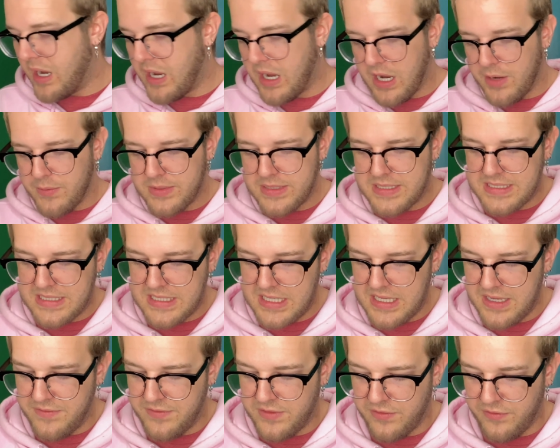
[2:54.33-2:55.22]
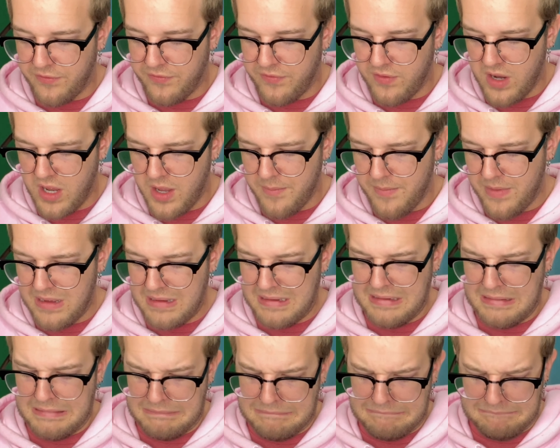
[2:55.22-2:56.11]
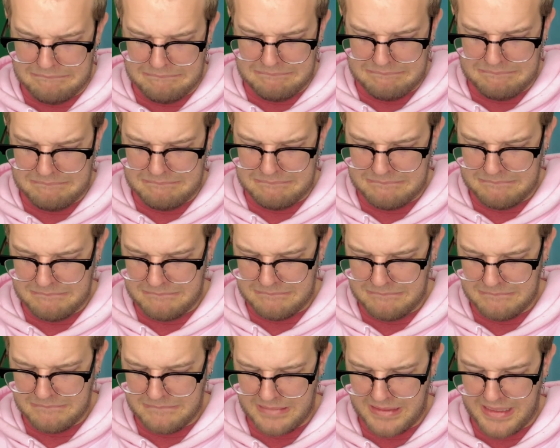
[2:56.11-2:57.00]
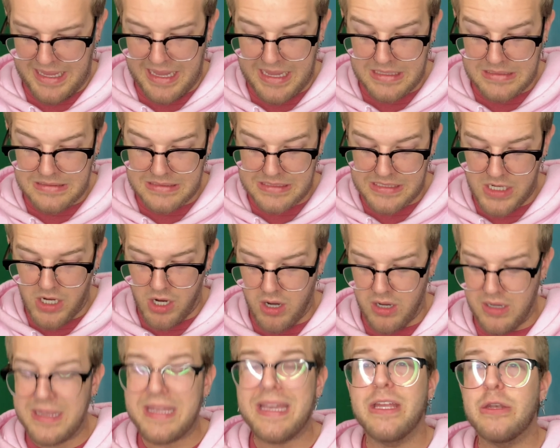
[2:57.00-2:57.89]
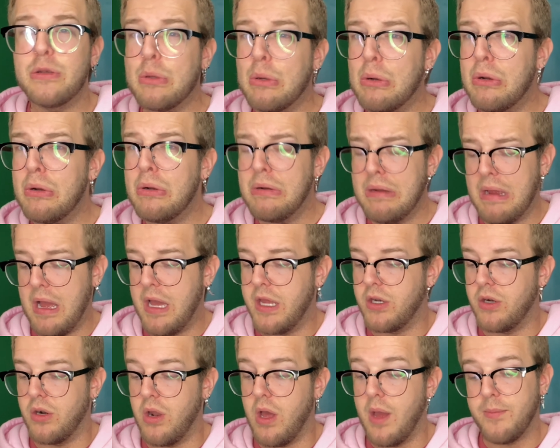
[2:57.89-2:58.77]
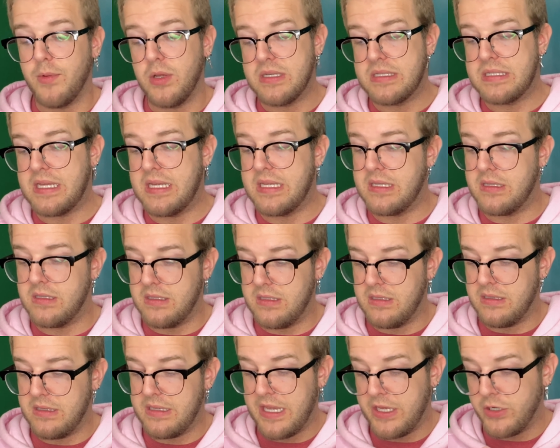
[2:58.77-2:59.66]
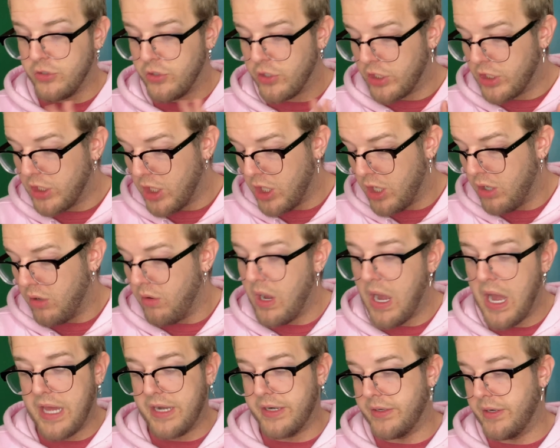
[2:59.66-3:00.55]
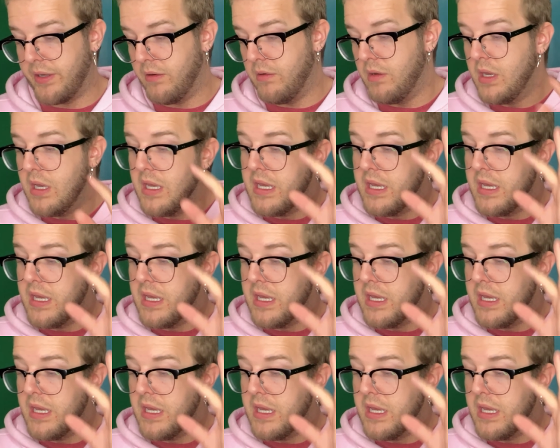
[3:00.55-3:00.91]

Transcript: I received from Candy R. Kinder. I don't know, I'm gonna say it. Kinder Glow, I don't know.